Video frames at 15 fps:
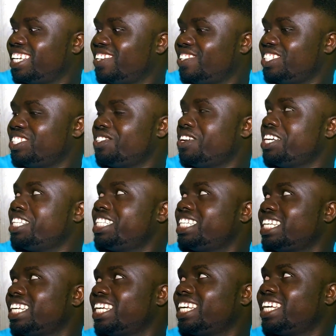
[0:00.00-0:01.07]
What do you want?
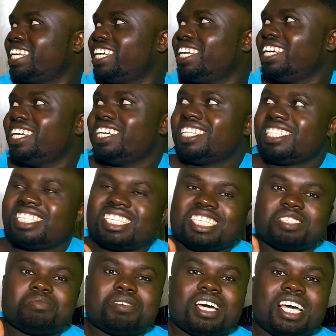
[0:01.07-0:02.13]
This
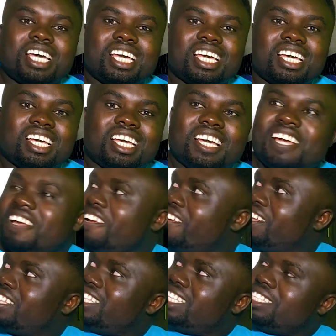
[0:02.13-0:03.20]
is
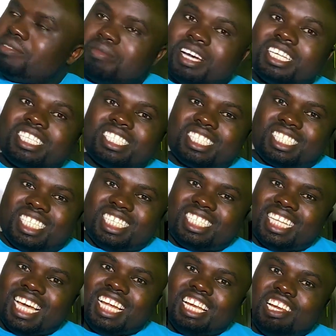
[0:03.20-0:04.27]
my
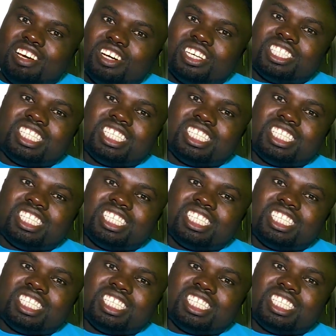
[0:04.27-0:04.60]
sister-in-law.